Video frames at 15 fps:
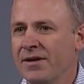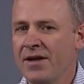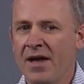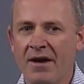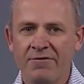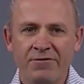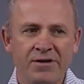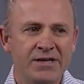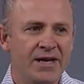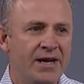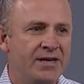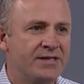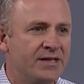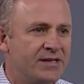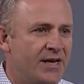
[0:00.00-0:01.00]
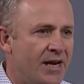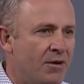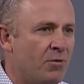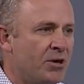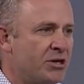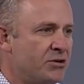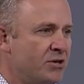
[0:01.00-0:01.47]
Every day is a day
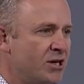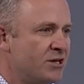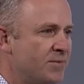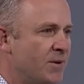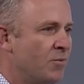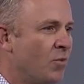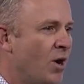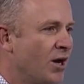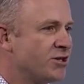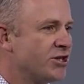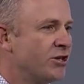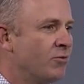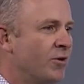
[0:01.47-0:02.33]
where you need to be watching